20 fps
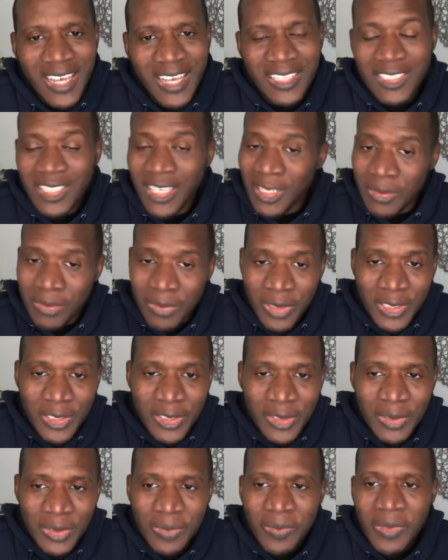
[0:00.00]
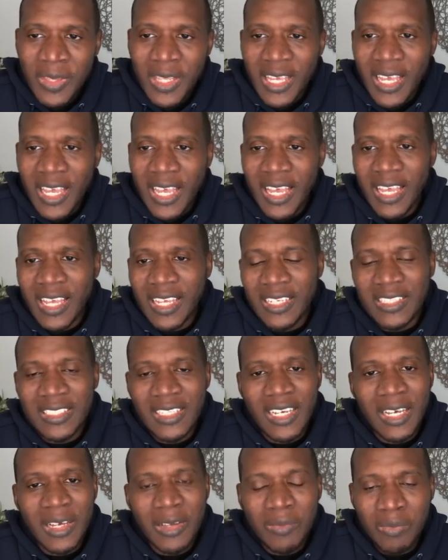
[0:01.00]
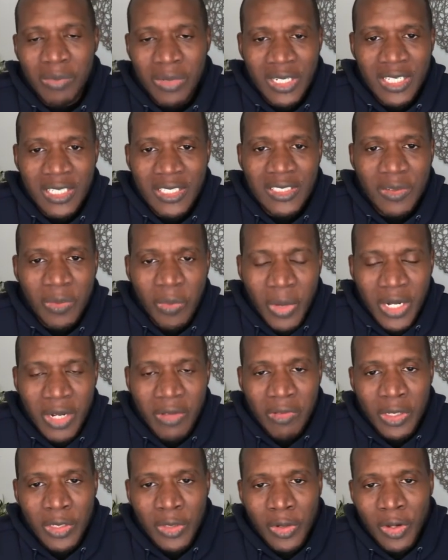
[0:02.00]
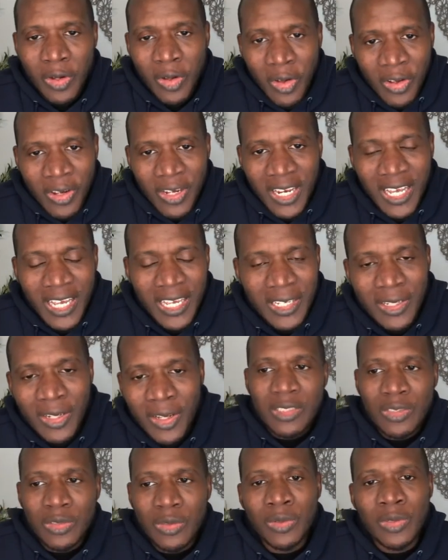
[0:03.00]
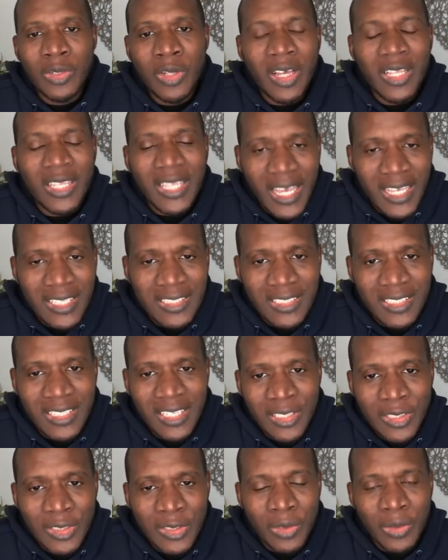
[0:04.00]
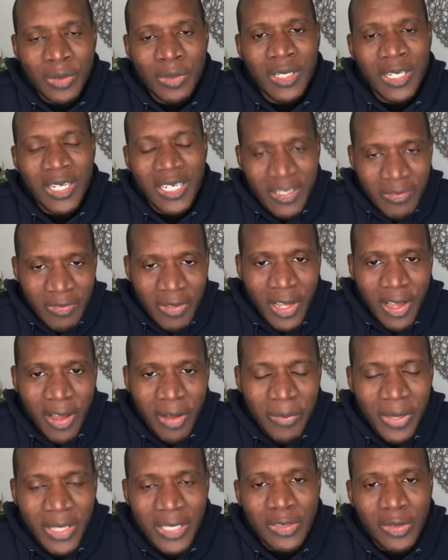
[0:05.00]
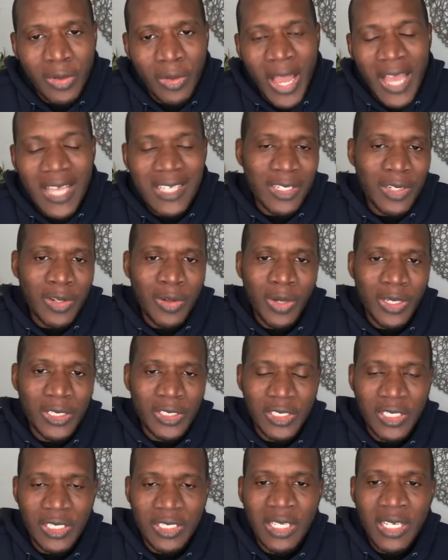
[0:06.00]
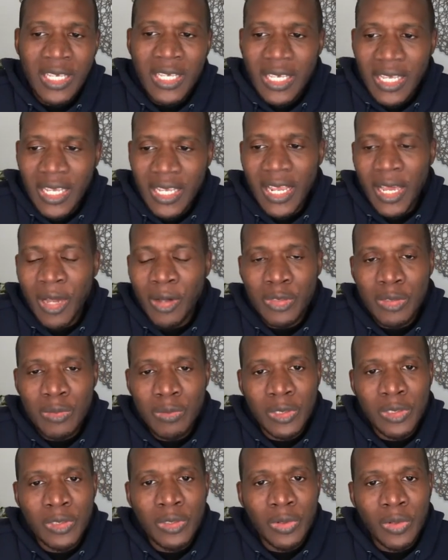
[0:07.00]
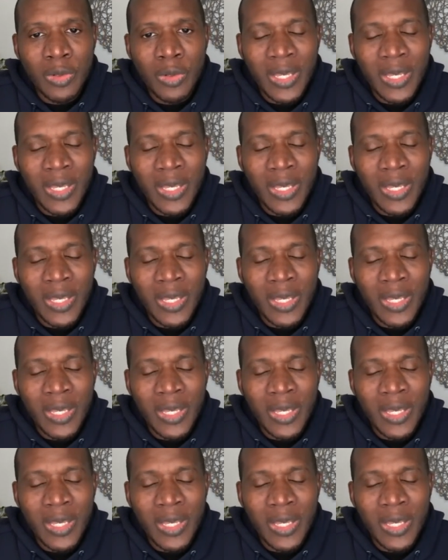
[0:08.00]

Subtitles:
celebrate you. And please, whenever you are online, do not hesitate to leave a comment or ask a question. It helps me to know